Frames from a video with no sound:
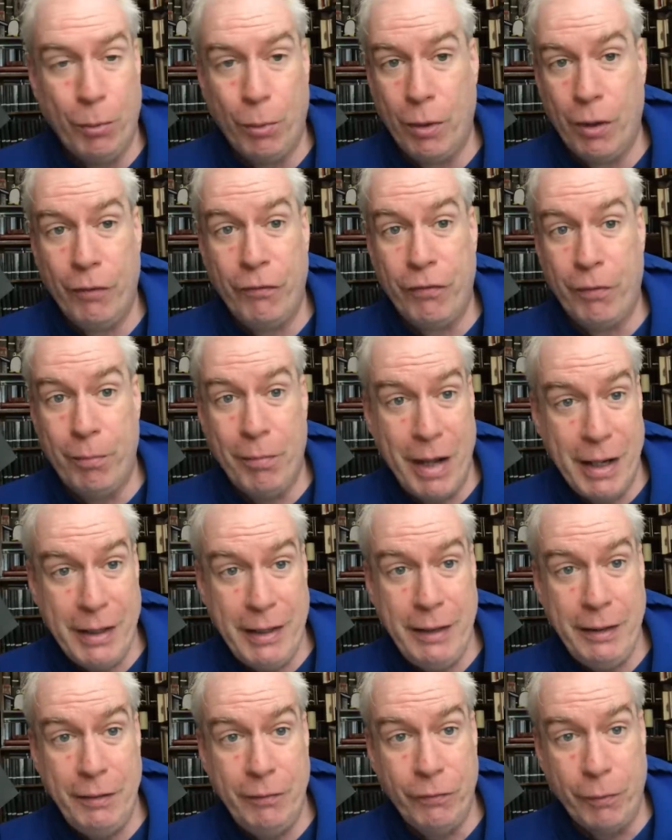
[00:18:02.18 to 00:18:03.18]
world for
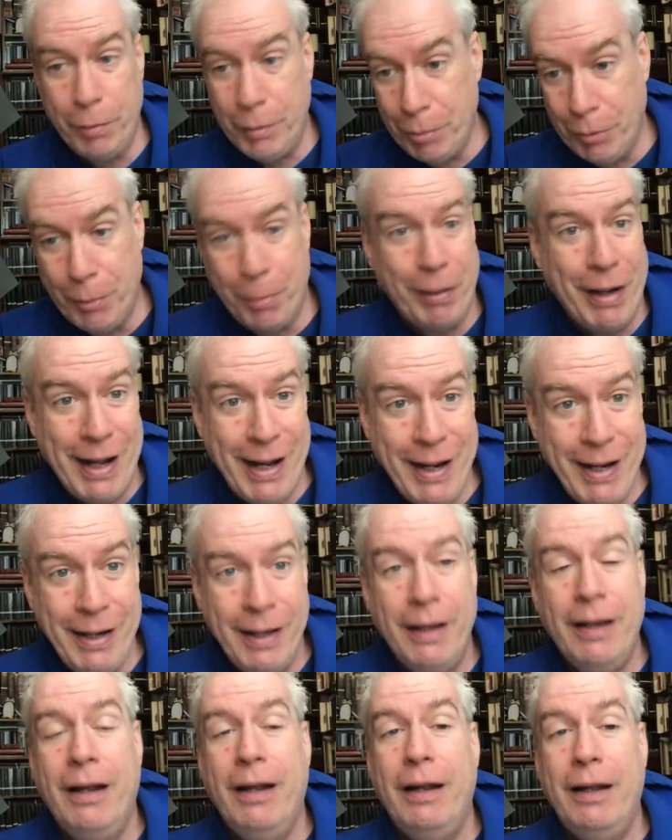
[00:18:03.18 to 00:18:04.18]
money for people to buy,
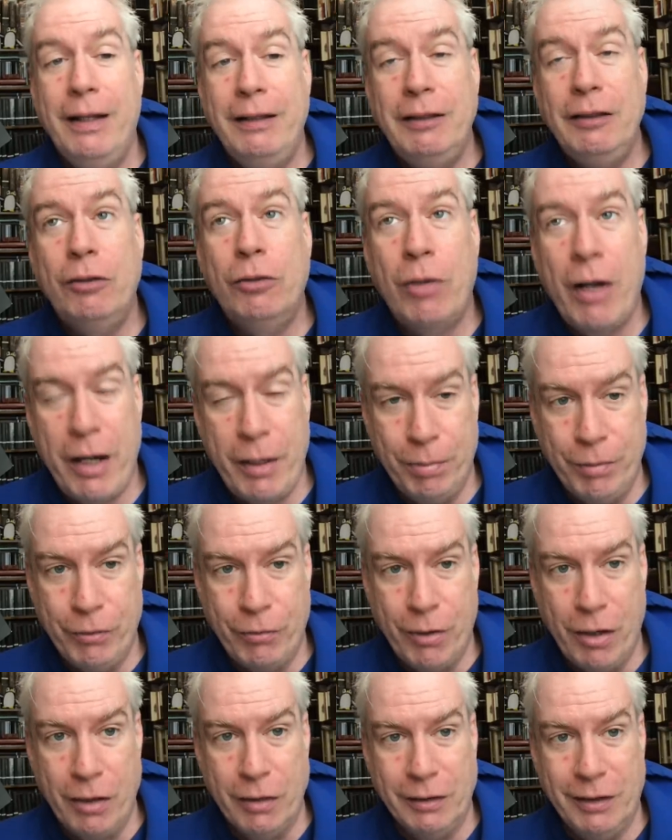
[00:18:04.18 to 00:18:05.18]
is incredibly
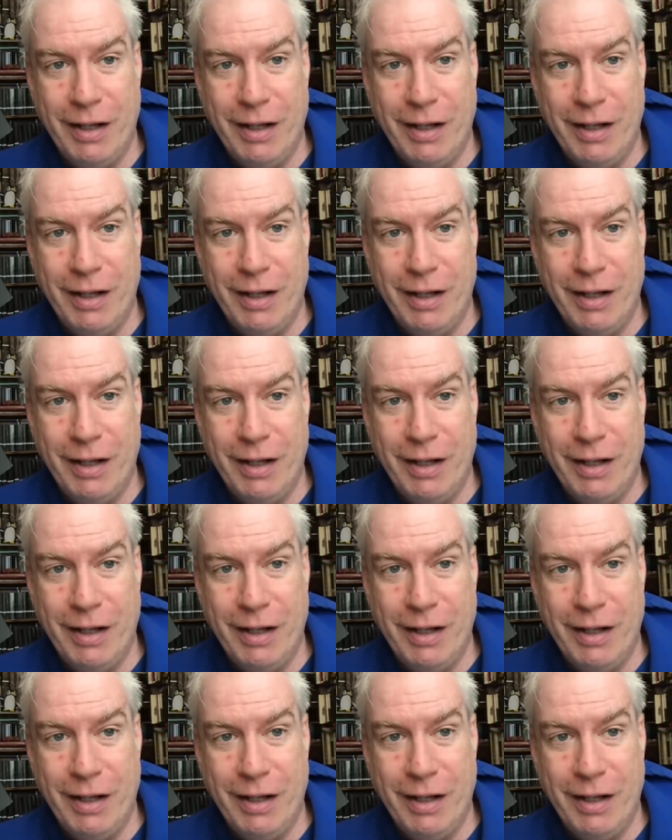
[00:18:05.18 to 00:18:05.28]
wrong.